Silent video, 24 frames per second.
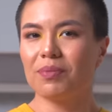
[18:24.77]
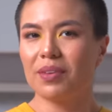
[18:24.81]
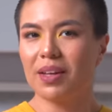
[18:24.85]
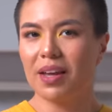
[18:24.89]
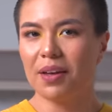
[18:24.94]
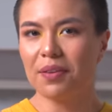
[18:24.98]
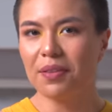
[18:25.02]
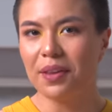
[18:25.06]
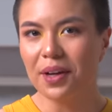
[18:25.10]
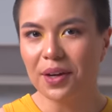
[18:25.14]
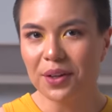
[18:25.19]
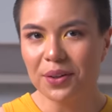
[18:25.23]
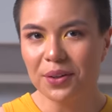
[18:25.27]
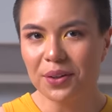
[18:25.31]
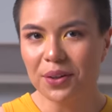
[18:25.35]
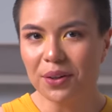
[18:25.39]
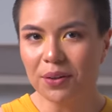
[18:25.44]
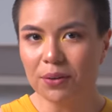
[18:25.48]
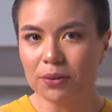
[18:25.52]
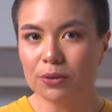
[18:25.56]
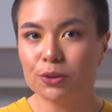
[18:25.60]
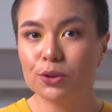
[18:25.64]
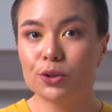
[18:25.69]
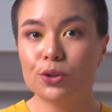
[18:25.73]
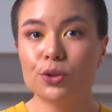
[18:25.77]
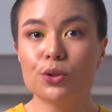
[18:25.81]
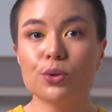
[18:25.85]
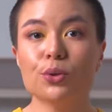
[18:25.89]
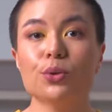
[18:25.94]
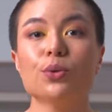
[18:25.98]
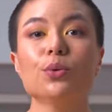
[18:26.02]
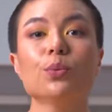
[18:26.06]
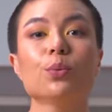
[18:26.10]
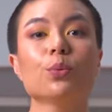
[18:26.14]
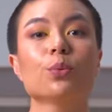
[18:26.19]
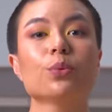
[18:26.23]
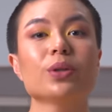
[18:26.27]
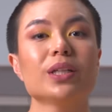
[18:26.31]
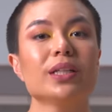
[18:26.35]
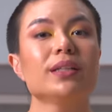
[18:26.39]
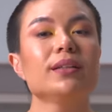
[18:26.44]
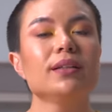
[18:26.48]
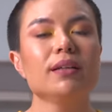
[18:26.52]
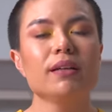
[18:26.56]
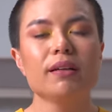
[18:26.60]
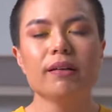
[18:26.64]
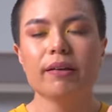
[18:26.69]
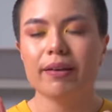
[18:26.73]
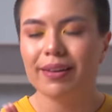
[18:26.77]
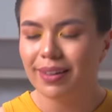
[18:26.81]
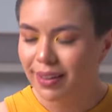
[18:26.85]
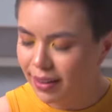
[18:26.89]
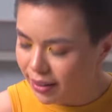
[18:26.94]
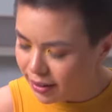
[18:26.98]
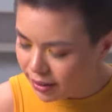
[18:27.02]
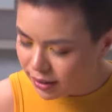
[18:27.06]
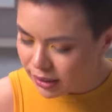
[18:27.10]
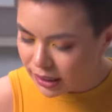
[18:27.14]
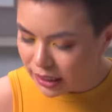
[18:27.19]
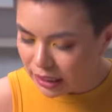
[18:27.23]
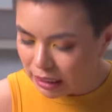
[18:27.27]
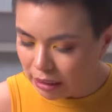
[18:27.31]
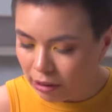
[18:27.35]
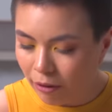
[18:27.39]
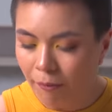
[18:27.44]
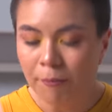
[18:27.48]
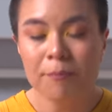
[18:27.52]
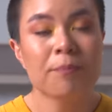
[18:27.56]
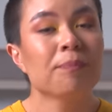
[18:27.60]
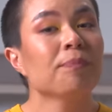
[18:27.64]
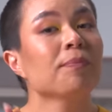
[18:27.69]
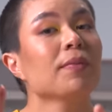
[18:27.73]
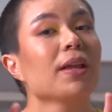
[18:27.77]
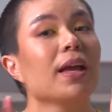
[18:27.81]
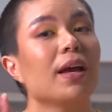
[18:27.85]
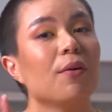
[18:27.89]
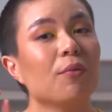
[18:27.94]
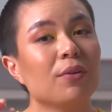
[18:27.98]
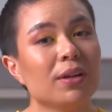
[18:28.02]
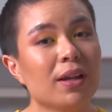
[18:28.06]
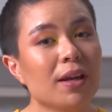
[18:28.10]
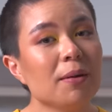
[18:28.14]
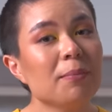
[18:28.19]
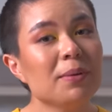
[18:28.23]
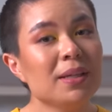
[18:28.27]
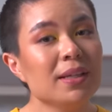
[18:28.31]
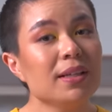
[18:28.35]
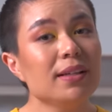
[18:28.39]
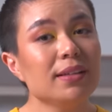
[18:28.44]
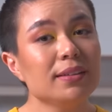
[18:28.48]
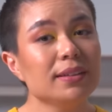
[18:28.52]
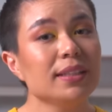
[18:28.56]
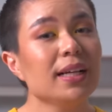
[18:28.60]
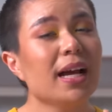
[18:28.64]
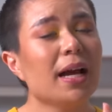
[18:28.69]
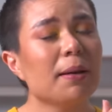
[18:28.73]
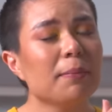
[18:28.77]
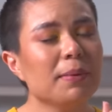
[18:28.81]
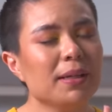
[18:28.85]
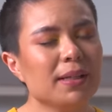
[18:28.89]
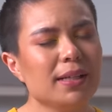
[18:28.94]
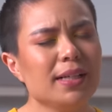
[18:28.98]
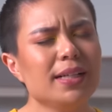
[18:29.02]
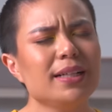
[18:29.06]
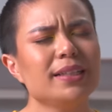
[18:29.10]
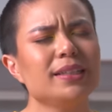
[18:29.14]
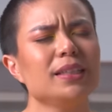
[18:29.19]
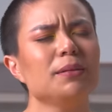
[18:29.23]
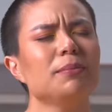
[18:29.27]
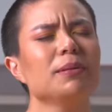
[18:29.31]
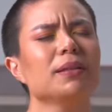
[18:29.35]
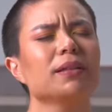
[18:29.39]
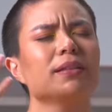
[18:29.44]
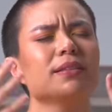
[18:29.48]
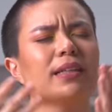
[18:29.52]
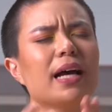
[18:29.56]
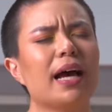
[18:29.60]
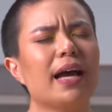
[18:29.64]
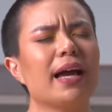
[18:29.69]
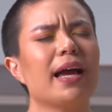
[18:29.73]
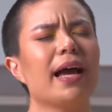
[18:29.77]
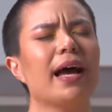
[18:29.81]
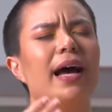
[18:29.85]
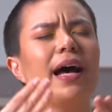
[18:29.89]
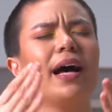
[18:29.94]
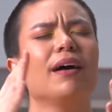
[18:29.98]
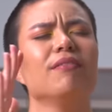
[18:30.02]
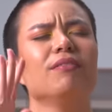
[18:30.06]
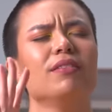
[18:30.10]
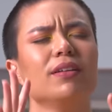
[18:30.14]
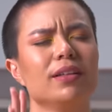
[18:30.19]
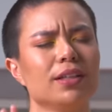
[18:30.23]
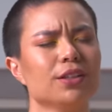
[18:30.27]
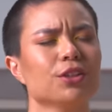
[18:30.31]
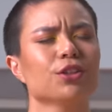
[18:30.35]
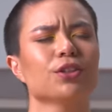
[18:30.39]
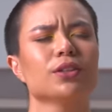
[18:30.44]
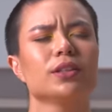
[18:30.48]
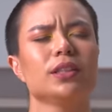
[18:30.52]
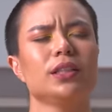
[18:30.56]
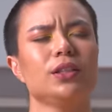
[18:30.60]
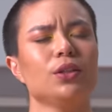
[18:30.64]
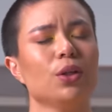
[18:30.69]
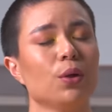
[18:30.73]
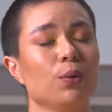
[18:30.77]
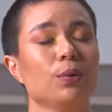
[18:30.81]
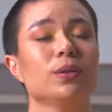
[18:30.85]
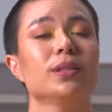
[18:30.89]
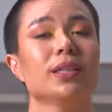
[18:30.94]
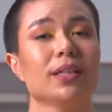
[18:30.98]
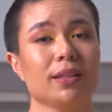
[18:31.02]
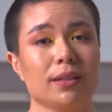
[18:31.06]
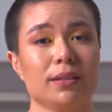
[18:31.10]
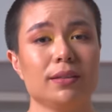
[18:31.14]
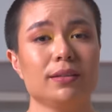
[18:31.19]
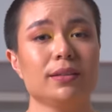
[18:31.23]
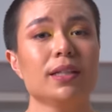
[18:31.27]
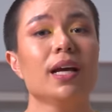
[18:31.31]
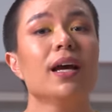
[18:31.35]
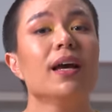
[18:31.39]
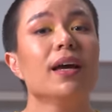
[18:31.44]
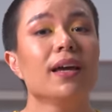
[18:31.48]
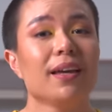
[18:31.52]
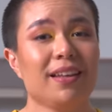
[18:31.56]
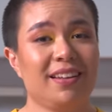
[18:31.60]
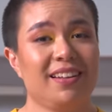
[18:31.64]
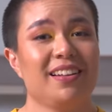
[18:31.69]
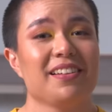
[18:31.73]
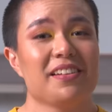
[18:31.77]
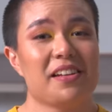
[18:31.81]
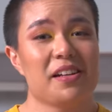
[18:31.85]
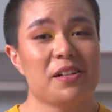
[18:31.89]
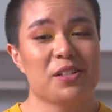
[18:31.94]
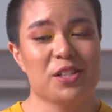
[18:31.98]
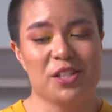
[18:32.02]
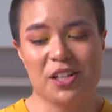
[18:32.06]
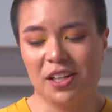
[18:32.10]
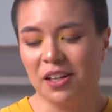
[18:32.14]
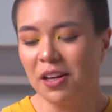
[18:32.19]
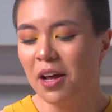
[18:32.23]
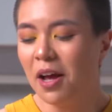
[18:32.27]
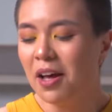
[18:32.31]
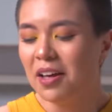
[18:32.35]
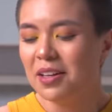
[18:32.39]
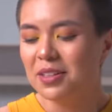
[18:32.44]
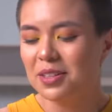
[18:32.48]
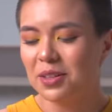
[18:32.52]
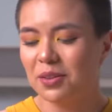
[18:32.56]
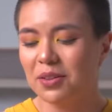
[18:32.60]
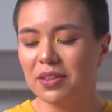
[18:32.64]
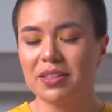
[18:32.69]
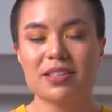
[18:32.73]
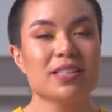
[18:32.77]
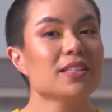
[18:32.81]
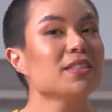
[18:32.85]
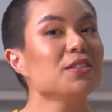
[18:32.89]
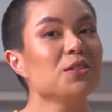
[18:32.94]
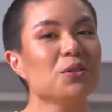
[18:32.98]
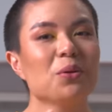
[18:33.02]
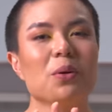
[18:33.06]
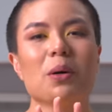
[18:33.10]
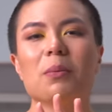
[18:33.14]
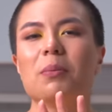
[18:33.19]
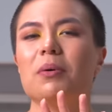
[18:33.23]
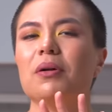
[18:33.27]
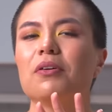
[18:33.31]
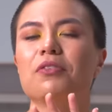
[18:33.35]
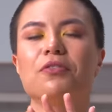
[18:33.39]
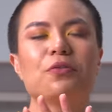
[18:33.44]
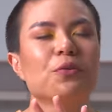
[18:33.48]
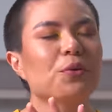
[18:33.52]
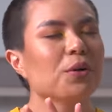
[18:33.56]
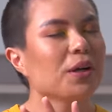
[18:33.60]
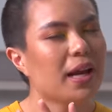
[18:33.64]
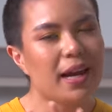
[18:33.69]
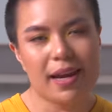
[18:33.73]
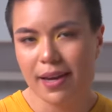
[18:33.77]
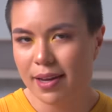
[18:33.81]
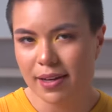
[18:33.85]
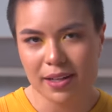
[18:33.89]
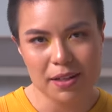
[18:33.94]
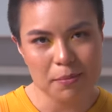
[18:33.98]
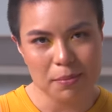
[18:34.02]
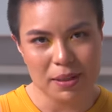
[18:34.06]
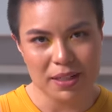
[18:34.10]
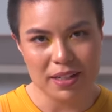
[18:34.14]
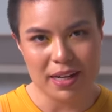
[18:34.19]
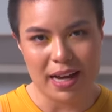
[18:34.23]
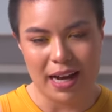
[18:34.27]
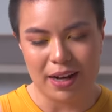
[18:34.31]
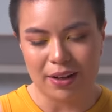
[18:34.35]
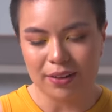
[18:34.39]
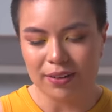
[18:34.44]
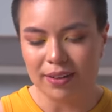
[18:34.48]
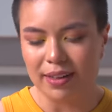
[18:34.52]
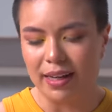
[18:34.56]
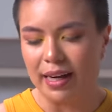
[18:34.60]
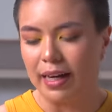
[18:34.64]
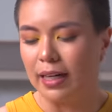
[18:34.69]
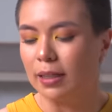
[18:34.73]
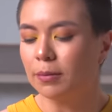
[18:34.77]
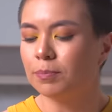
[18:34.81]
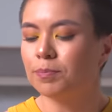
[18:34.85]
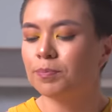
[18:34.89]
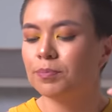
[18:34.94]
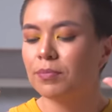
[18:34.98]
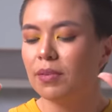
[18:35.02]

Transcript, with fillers: And there you go. Two really easy, and when I mean easy because I have literally no skills in the kitchen. So this is doable for anybody out there.